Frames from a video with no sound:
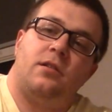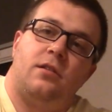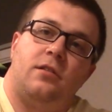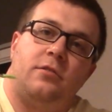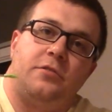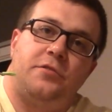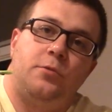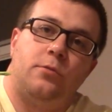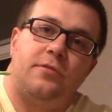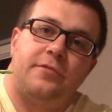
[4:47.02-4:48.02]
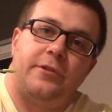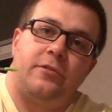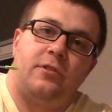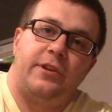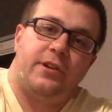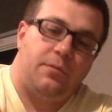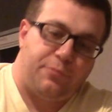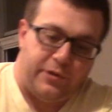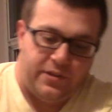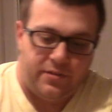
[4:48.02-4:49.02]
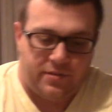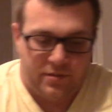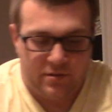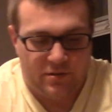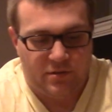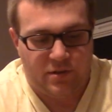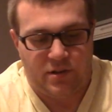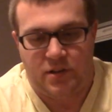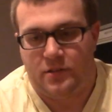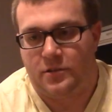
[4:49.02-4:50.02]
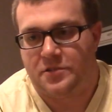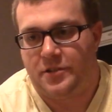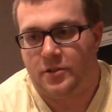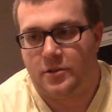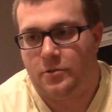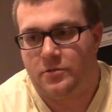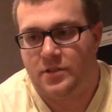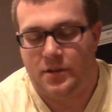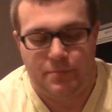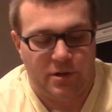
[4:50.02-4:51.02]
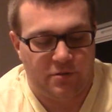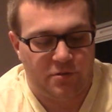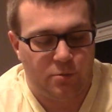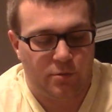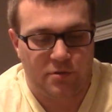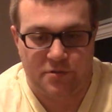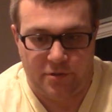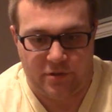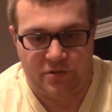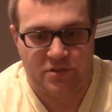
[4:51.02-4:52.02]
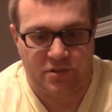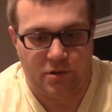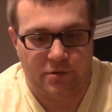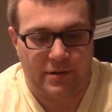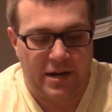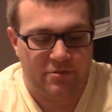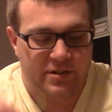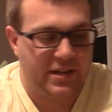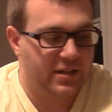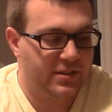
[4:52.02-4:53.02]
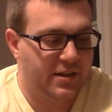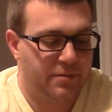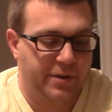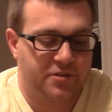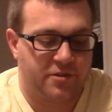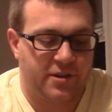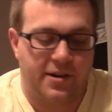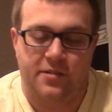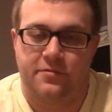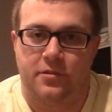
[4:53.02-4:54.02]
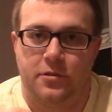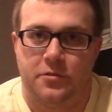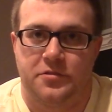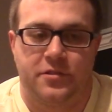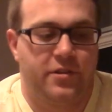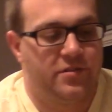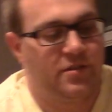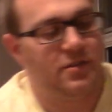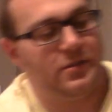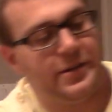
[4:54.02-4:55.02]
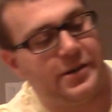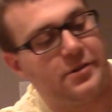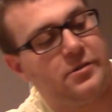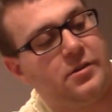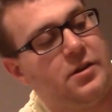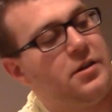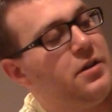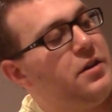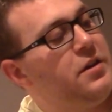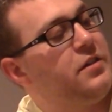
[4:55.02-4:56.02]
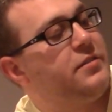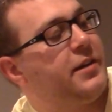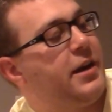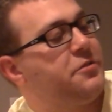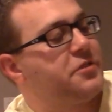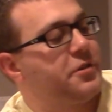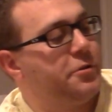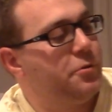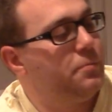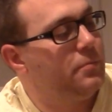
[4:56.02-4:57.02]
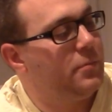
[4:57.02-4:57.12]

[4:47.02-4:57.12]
little tool for you to clean up with, a little silicone tip metal tool, so you can just go around, dig in there, make sure your airflows are nice and clear, dig out your goop,